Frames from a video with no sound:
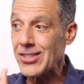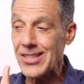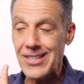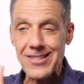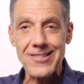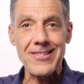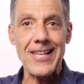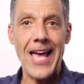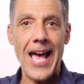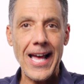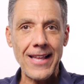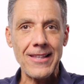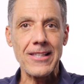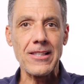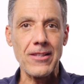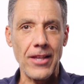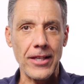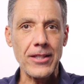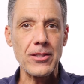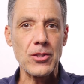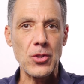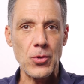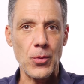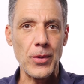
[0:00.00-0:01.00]
exactly
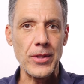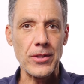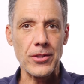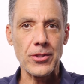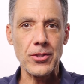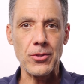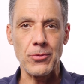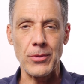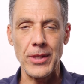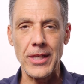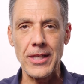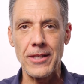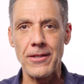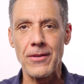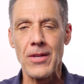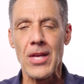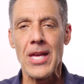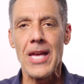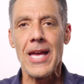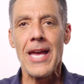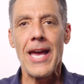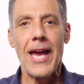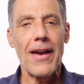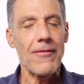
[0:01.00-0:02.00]
like a Twitter screen.
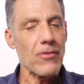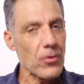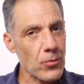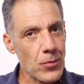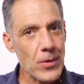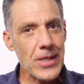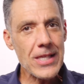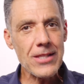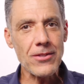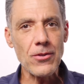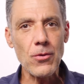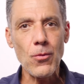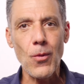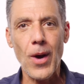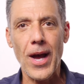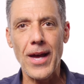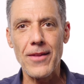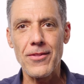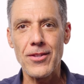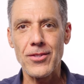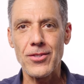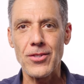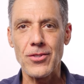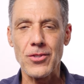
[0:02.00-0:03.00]
And the reason why
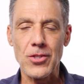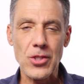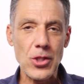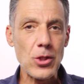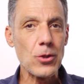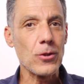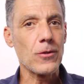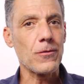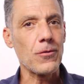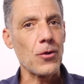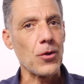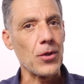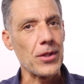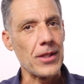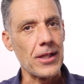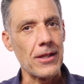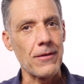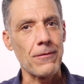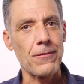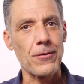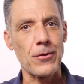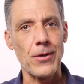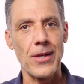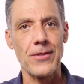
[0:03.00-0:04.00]
this is useful in a
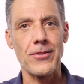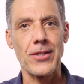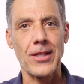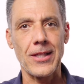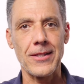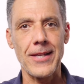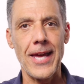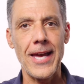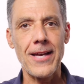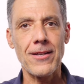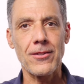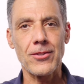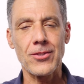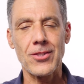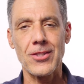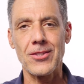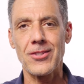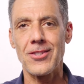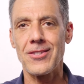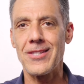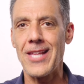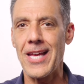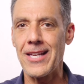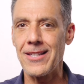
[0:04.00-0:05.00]
forensic
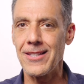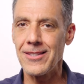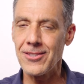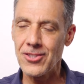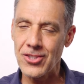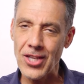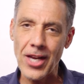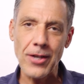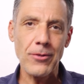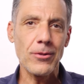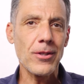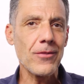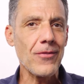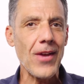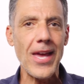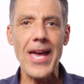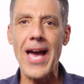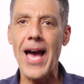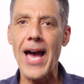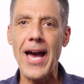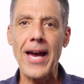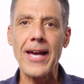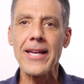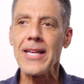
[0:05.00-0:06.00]
analysis is that generative
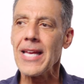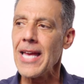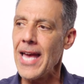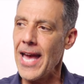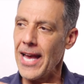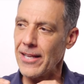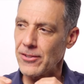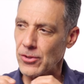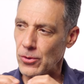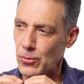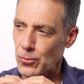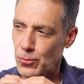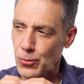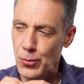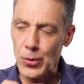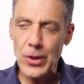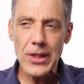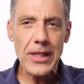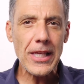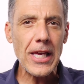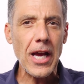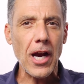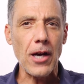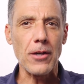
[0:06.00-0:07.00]
AI has a
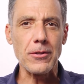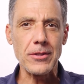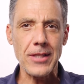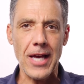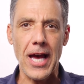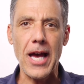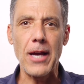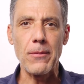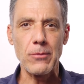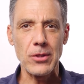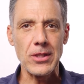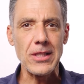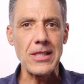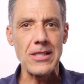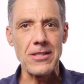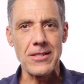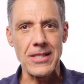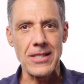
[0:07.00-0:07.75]
really hard time with these